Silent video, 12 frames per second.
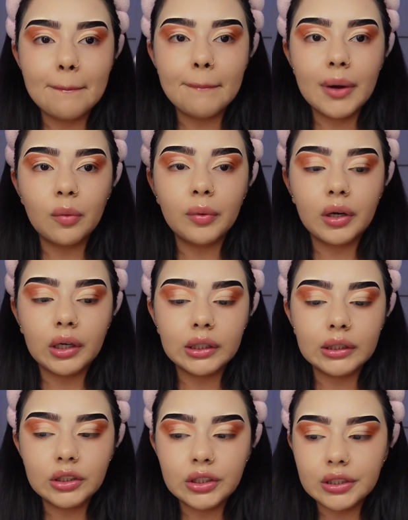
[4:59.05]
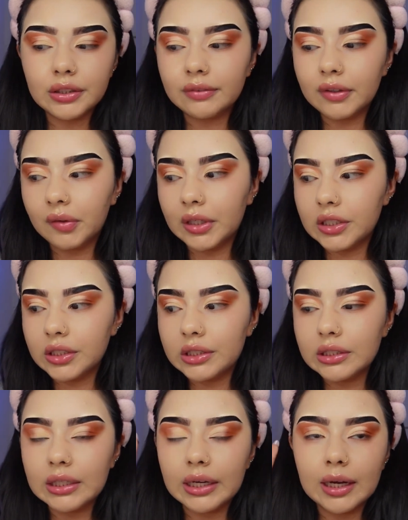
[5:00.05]
but we are going to change our
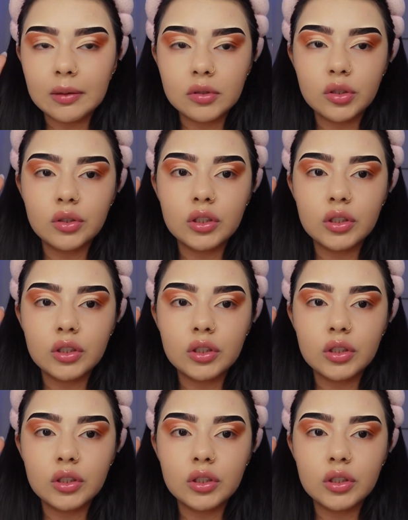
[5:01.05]
foundations. I absolutely